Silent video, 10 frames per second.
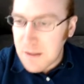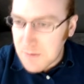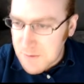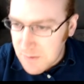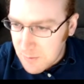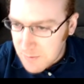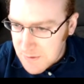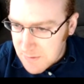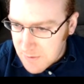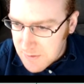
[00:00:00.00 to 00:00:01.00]
also opens
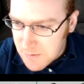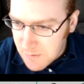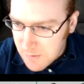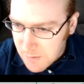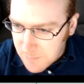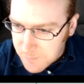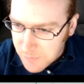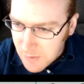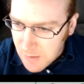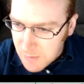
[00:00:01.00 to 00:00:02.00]
up this sort of thing.
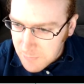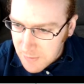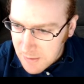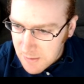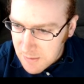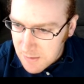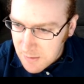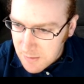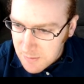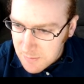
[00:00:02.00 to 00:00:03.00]
If I cut
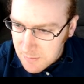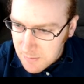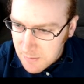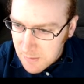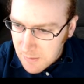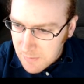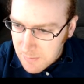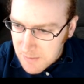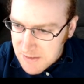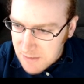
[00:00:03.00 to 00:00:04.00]
here, that
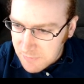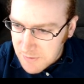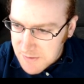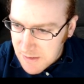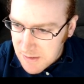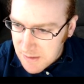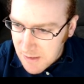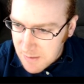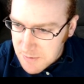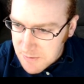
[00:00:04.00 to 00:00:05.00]
makes that a false eye. He
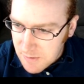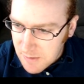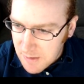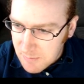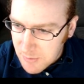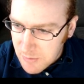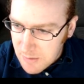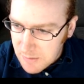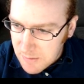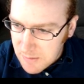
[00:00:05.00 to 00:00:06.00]
captures there. I can poke
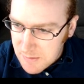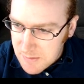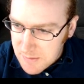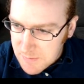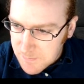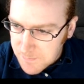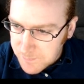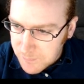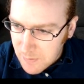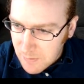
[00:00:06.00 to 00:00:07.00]
at this.
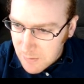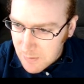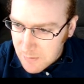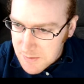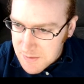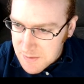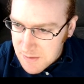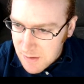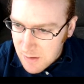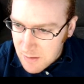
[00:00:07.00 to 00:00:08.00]
This is
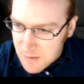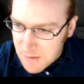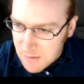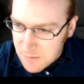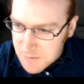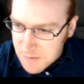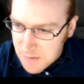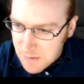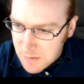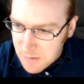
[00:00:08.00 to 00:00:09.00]
Atari. He goes
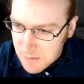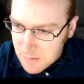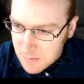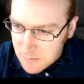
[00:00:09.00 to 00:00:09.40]
here.